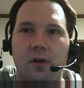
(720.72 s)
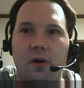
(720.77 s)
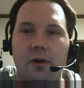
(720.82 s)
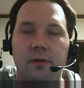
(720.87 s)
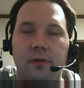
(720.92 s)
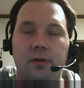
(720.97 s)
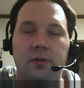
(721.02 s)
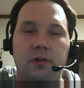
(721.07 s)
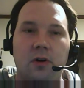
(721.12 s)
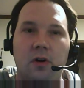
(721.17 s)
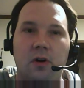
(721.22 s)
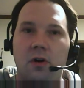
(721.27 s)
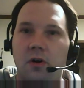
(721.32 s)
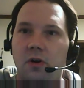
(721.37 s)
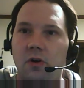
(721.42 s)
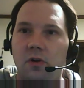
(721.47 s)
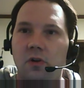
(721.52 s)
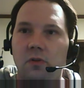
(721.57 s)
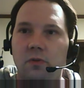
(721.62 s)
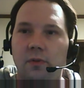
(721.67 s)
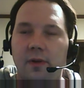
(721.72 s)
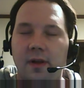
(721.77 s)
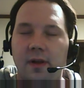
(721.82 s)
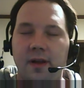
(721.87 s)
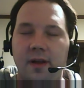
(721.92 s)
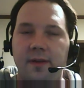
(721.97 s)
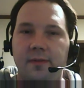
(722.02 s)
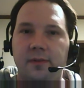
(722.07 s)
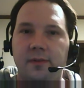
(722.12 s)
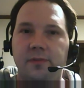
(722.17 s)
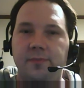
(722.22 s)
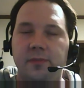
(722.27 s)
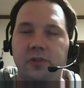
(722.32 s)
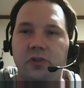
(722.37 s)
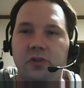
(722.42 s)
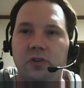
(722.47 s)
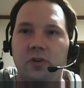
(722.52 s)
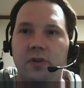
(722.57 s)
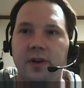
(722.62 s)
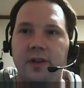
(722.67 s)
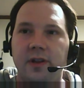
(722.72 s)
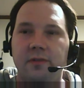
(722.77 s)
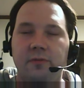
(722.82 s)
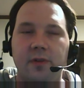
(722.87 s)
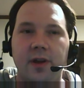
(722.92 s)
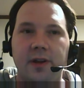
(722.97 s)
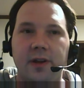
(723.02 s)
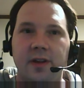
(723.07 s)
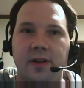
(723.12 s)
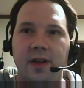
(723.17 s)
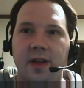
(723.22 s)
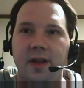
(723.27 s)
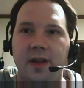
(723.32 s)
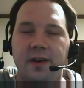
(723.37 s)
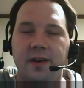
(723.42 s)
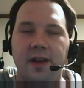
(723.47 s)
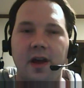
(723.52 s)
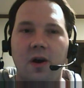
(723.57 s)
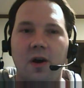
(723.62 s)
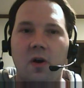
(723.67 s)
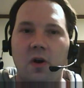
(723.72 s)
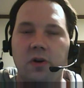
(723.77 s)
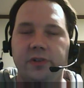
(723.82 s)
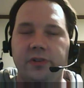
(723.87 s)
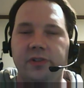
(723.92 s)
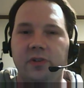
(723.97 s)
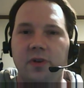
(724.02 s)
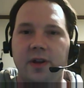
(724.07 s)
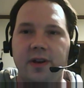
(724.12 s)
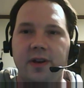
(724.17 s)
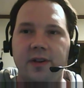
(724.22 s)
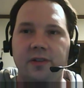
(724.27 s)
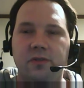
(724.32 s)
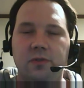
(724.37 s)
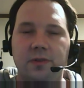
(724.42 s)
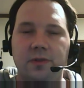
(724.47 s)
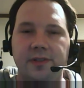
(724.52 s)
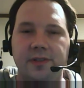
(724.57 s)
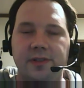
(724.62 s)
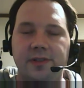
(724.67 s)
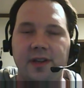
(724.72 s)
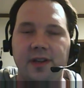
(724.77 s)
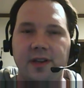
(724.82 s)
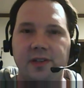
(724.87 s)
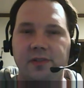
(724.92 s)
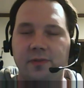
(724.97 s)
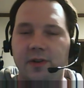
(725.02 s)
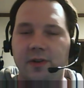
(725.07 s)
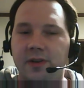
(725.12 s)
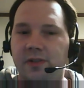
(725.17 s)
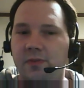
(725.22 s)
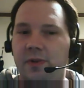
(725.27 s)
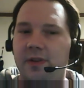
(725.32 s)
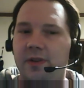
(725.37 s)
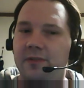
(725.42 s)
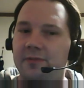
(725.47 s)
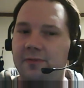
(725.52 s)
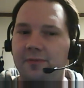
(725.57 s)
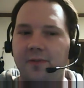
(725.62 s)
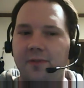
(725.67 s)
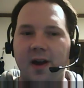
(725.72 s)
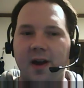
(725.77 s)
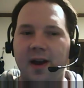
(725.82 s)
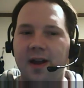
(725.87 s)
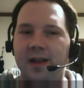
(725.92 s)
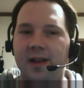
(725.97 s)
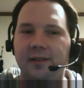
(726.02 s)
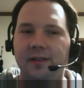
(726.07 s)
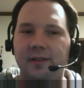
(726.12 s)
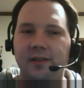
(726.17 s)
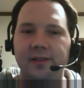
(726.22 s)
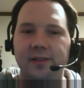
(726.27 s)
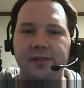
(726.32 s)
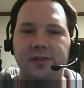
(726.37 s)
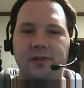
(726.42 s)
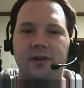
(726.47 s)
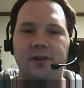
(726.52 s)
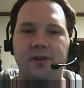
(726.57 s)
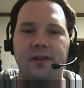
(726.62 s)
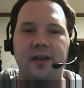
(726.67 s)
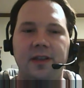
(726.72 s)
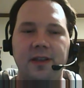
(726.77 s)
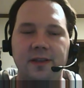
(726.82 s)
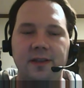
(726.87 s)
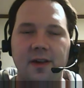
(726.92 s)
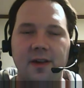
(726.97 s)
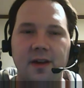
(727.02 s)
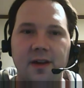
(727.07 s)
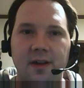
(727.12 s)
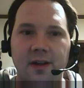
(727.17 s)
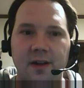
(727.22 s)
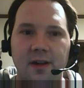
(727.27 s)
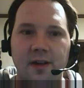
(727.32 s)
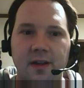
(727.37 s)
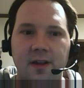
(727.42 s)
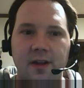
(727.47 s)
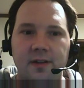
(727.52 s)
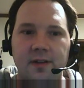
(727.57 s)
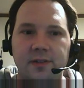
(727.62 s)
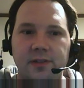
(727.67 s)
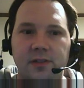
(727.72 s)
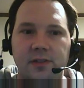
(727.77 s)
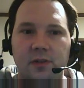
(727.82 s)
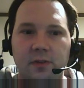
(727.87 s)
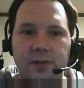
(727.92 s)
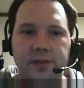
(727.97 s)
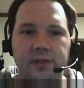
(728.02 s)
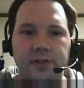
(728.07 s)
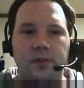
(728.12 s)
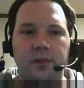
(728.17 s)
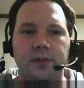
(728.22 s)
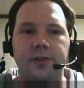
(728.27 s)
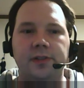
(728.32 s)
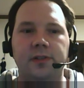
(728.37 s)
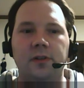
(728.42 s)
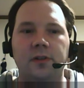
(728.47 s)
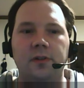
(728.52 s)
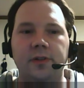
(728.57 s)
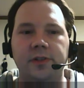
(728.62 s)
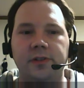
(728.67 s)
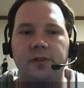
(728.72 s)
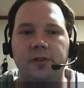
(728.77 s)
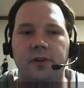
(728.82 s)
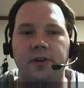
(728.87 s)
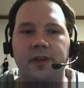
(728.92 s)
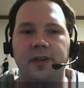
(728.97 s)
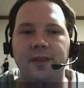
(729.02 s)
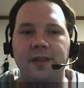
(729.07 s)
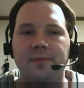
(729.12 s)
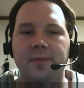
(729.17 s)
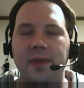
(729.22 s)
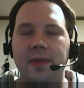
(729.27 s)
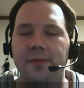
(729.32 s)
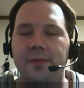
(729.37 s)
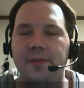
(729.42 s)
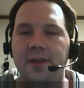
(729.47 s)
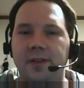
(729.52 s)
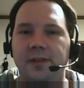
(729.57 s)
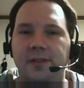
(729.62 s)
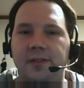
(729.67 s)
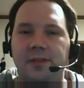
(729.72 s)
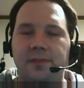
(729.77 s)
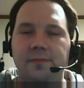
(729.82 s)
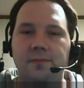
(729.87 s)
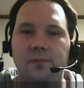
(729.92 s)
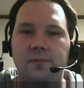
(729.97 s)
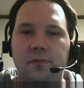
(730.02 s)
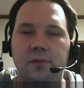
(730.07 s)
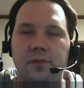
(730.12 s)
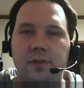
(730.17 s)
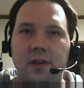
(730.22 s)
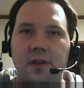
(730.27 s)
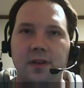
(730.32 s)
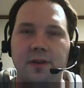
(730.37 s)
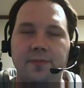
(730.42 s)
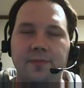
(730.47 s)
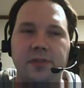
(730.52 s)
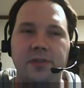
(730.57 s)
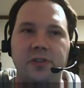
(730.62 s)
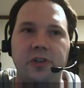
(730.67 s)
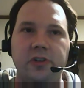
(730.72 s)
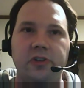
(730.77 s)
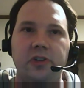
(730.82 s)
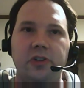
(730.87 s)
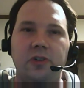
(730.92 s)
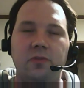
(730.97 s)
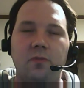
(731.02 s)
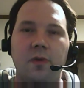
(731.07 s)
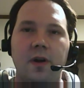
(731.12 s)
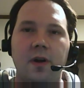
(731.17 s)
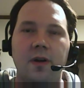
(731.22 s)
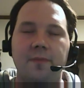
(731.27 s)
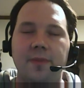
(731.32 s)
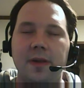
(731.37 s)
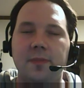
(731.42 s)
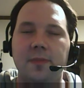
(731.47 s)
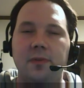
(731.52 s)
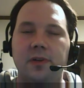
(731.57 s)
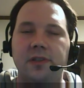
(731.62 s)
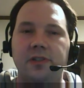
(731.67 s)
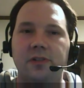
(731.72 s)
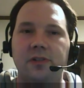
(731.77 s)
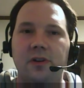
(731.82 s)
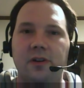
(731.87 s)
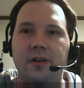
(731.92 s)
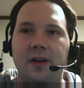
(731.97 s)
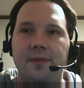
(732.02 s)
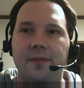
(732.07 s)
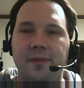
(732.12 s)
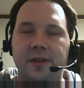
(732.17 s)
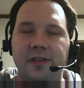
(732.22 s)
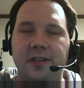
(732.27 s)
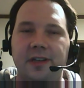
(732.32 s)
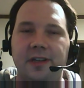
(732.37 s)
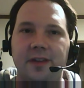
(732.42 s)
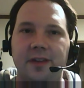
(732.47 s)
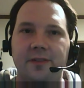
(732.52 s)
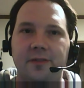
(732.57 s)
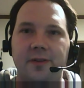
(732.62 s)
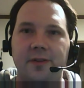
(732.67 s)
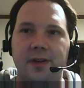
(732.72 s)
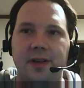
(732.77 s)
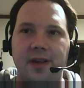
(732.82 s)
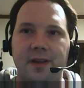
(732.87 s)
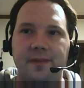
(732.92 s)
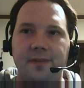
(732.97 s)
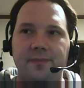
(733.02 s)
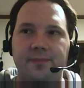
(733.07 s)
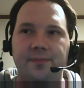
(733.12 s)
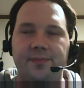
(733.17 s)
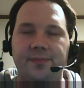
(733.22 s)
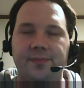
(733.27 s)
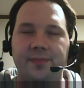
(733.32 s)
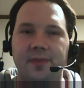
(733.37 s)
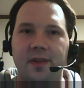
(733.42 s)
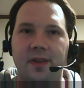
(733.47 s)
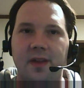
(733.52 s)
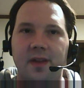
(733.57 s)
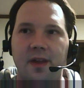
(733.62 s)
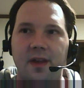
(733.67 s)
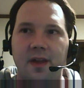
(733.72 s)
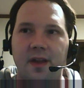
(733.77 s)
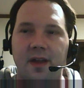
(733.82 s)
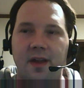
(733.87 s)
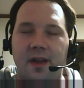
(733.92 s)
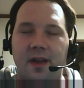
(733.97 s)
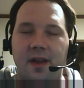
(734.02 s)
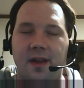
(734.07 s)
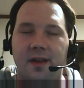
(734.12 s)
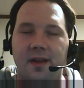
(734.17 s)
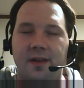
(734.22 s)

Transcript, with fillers: uh, uh, sorry, Car- Carl, uh, John, and Rick now also heading towards the sanctuary, so we can finally start getting uh, slowly, slowly, slowly start getting pe- things in a position where people can start coming together again.